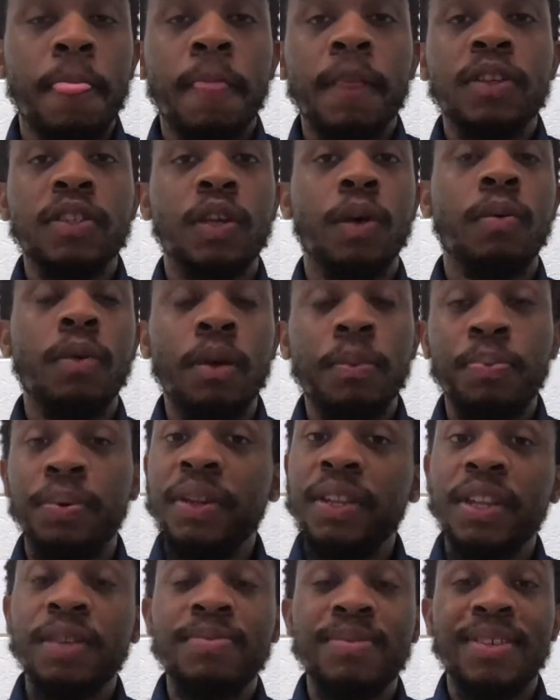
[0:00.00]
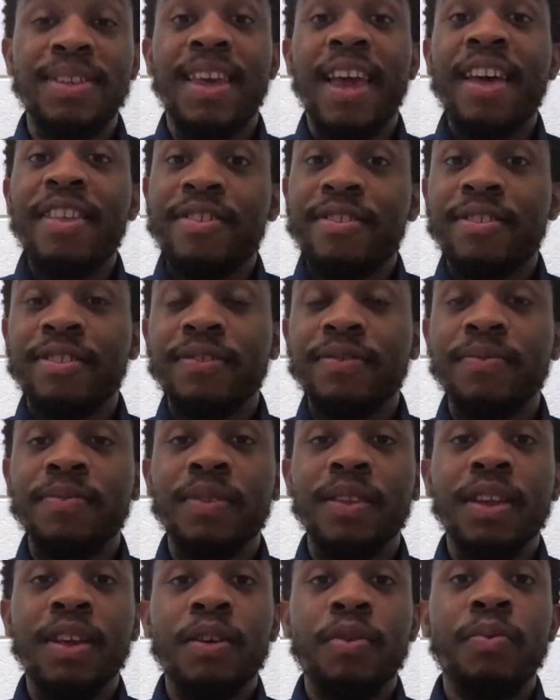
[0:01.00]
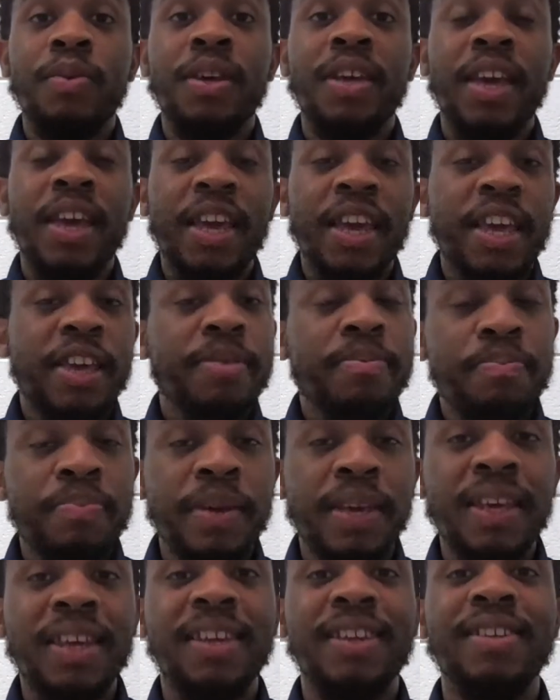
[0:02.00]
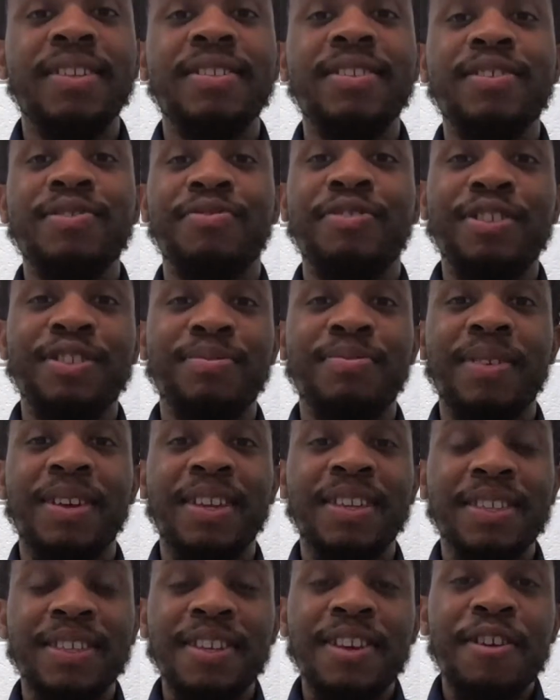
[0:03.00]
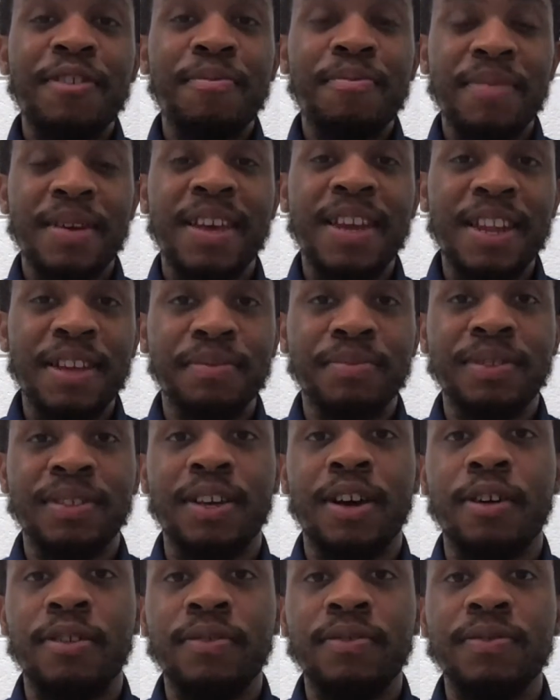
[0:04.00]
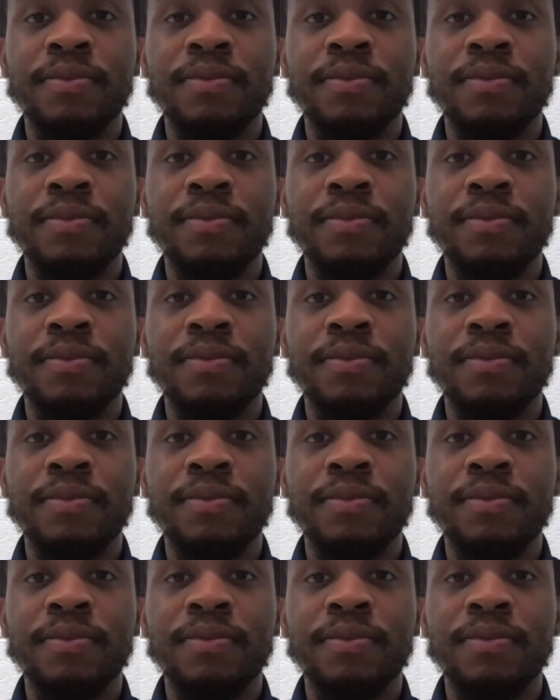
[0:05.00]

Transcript: So when we put them together, we get MP, which means medium soft.